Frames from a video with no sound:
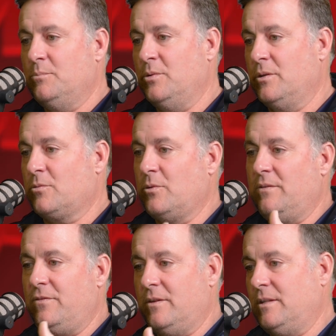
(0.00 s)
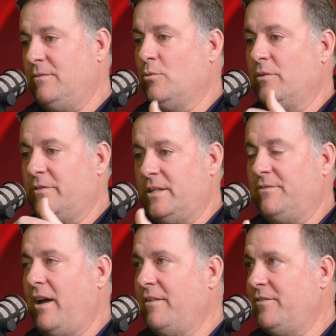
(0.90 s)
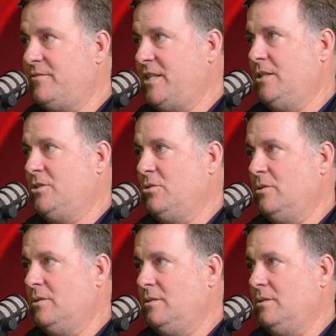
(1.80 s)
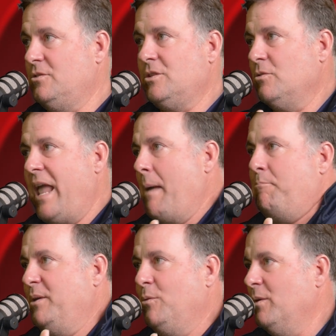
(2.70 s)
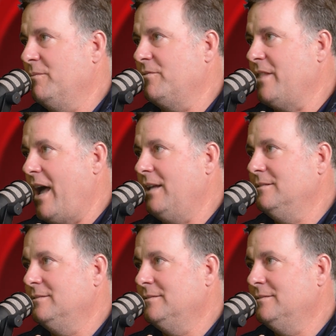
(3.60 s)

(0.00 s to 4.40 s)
put $350, $450, $550 into it? You still can't build one for that.